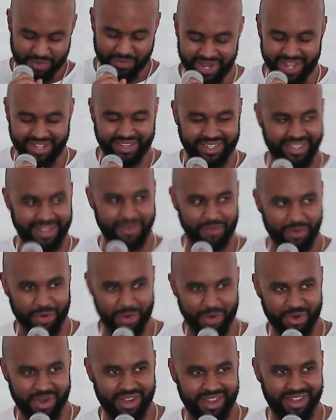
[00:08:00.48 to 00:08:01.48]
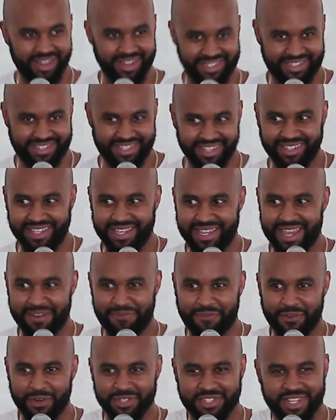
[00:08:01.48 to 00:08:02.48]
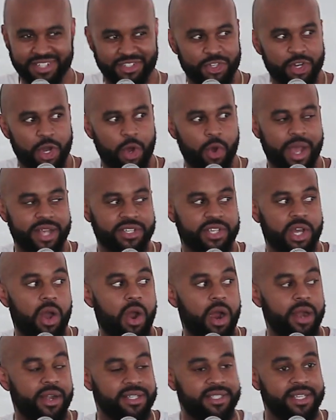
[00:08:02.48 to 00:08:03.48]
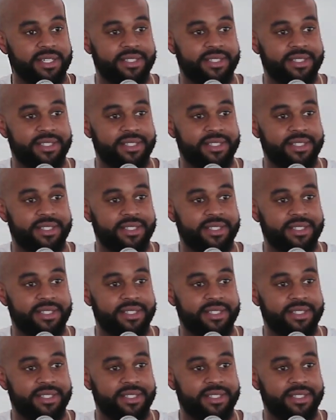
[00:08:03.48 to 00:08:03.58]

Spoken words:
We had to get real silly at first because, you know, as an artist,